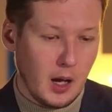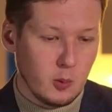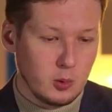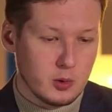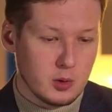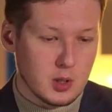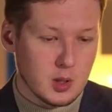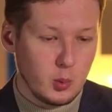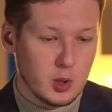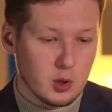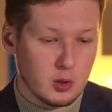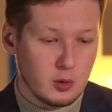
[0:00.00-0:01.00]
I will
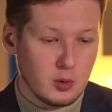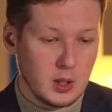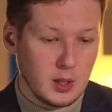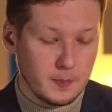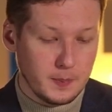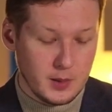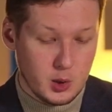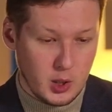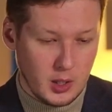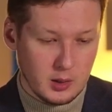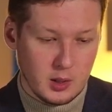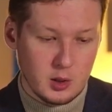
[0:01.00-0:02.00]
switch to the
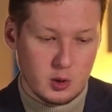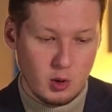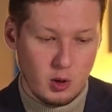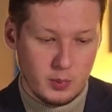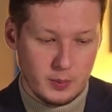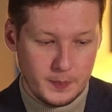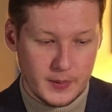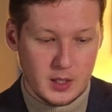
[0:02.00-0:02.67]
Jenkins job.